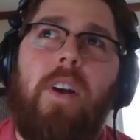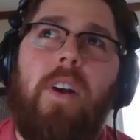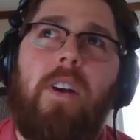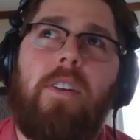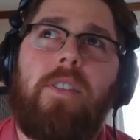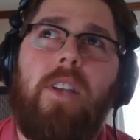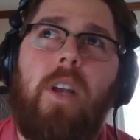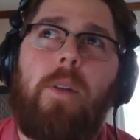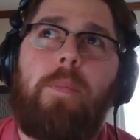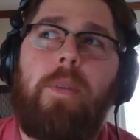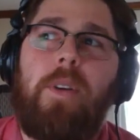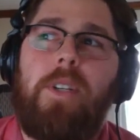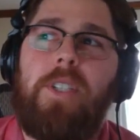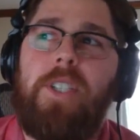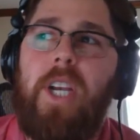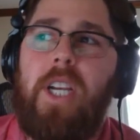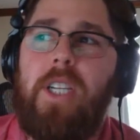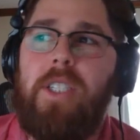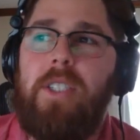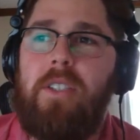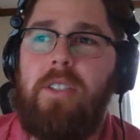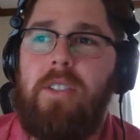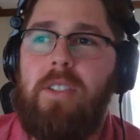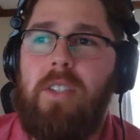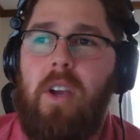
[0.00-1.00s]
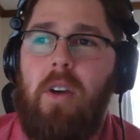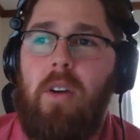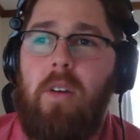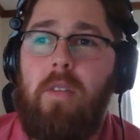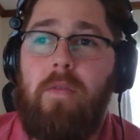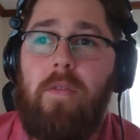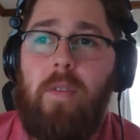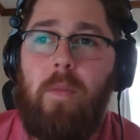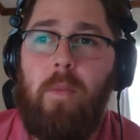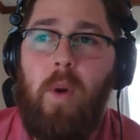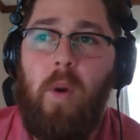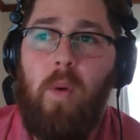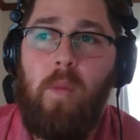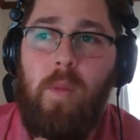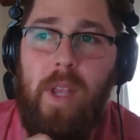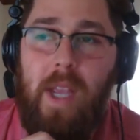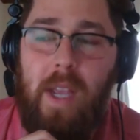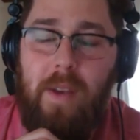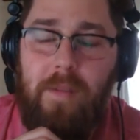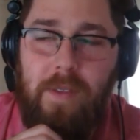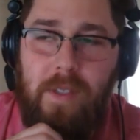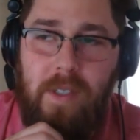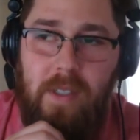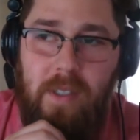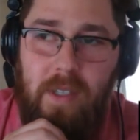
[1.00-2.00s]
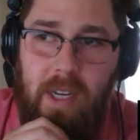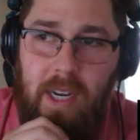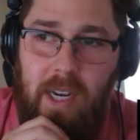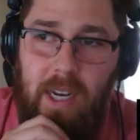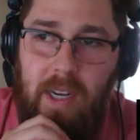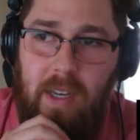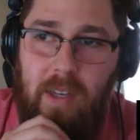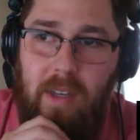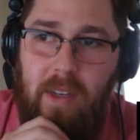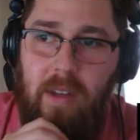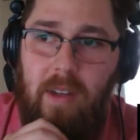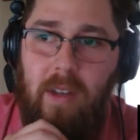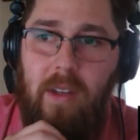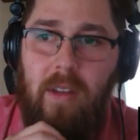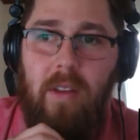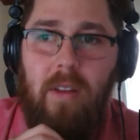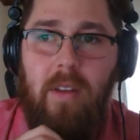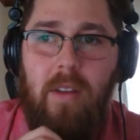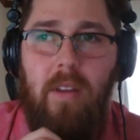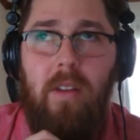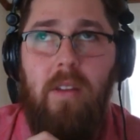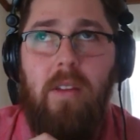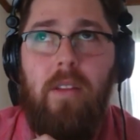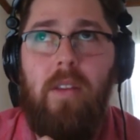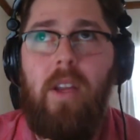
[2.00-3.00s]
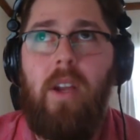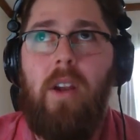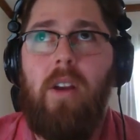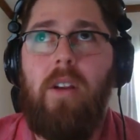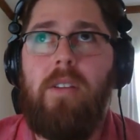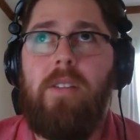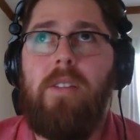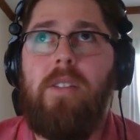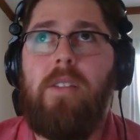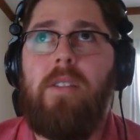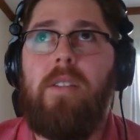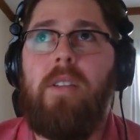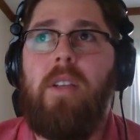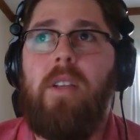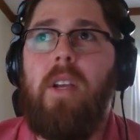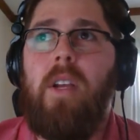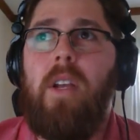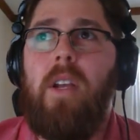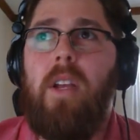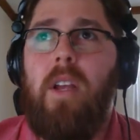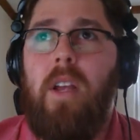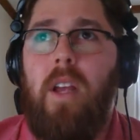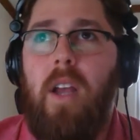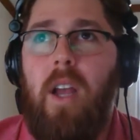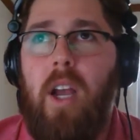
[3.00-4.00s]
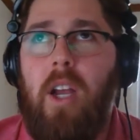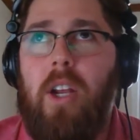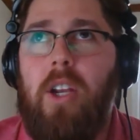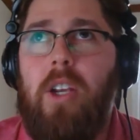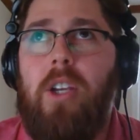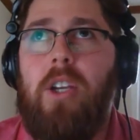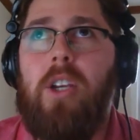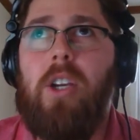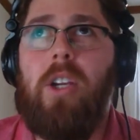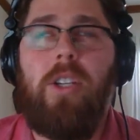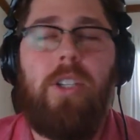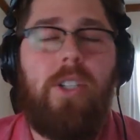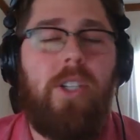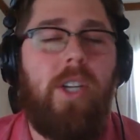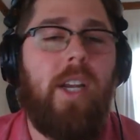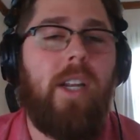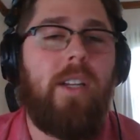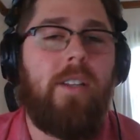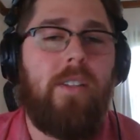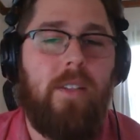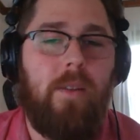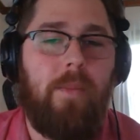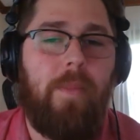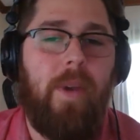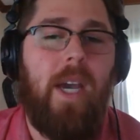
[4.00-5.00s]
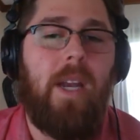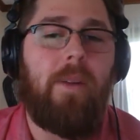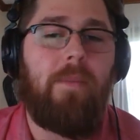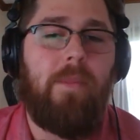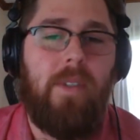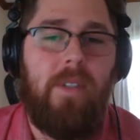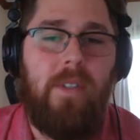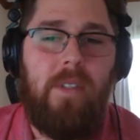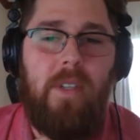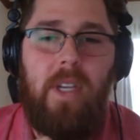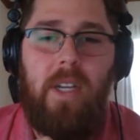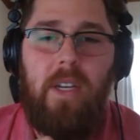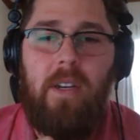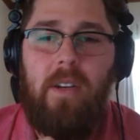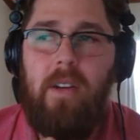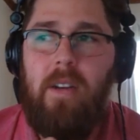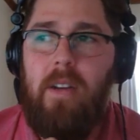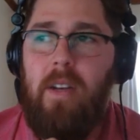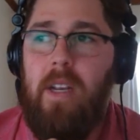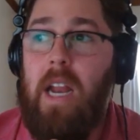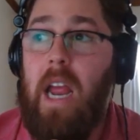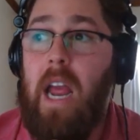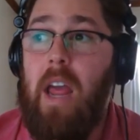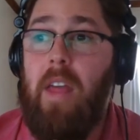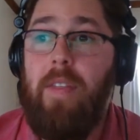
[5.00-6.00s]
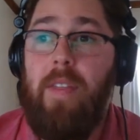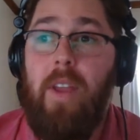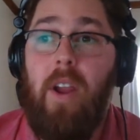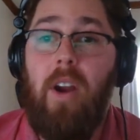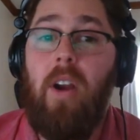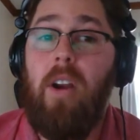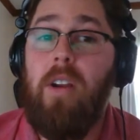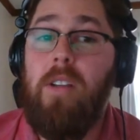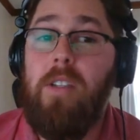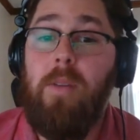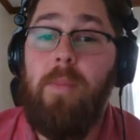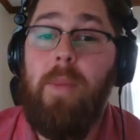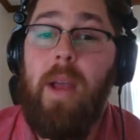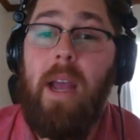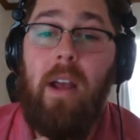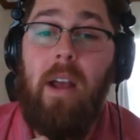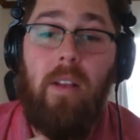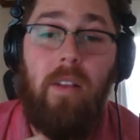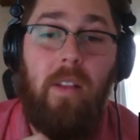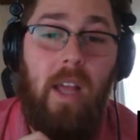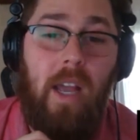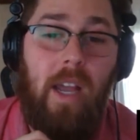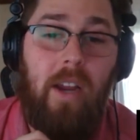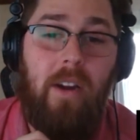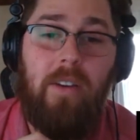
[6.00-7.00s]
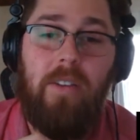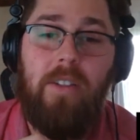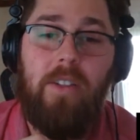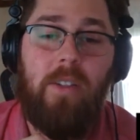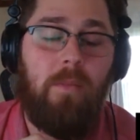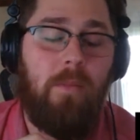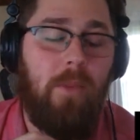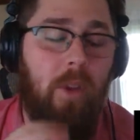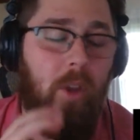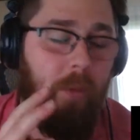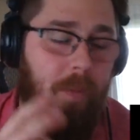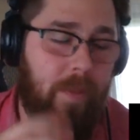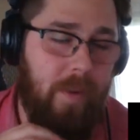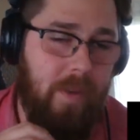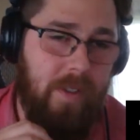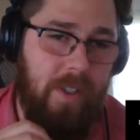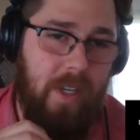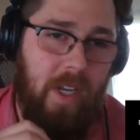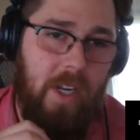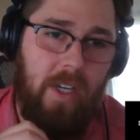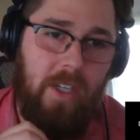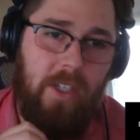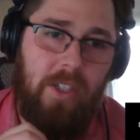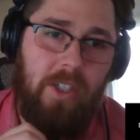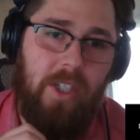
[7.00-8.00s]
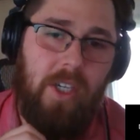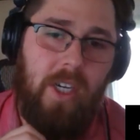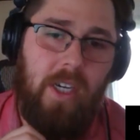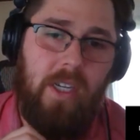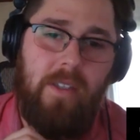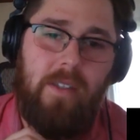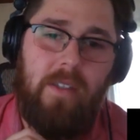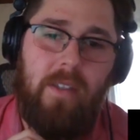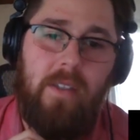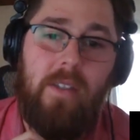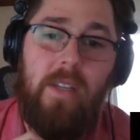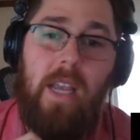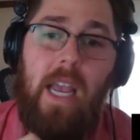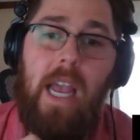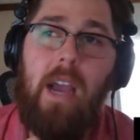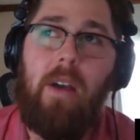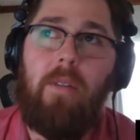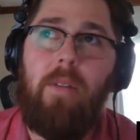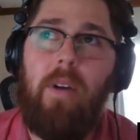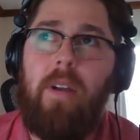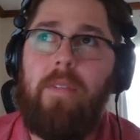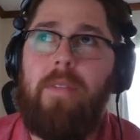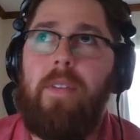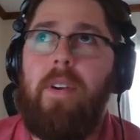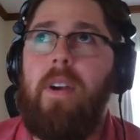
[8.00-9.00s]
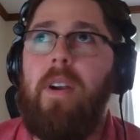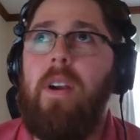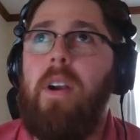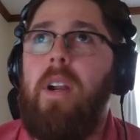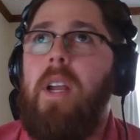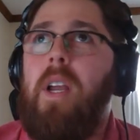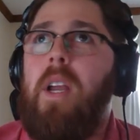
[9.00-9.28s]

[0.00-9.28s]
as our projections going, from what we have seen, there's a good chance the bottom is in. Okay. There are some outliers, some low percentage chances. However,